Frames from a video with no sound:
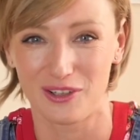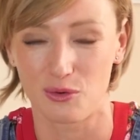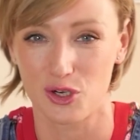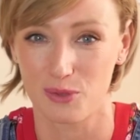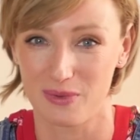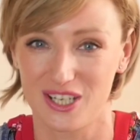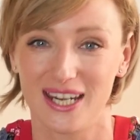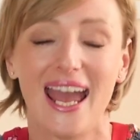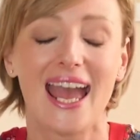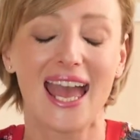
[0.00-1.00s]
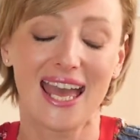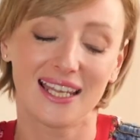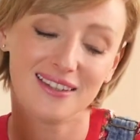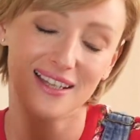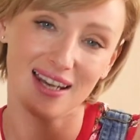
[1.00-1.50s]
in the washing machine.
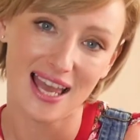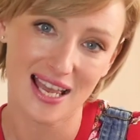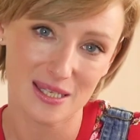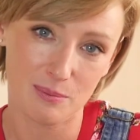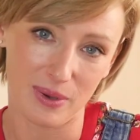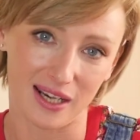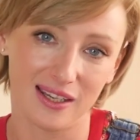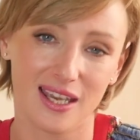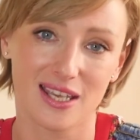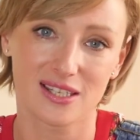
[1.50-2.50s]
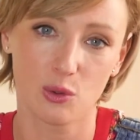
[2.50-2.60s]
The last bit is